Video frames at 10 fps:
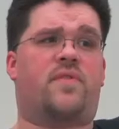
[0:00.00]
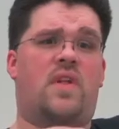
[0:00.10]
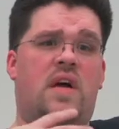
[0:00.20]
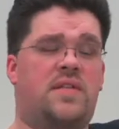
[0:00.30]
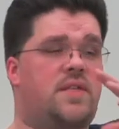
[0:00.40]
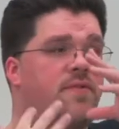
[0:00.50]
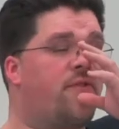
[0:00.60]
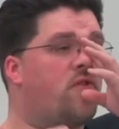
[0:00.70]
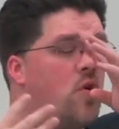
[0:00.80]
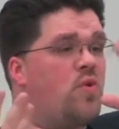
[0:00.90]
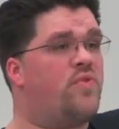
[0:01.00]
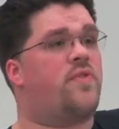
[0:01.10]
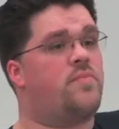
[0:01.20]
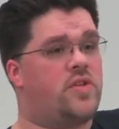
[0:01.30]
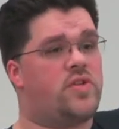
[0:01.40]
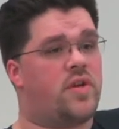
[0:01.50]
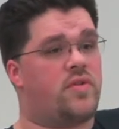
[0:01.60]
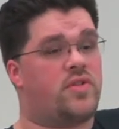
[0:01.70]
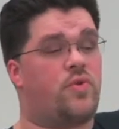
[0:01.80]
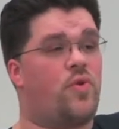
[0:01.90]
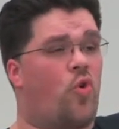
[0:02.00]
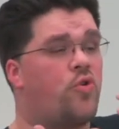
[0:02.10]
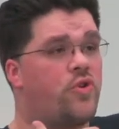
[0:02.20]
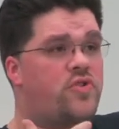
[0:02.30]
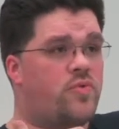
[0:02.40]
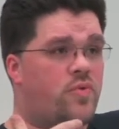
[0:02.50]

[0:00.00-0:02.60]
the lines flow from each other. So in order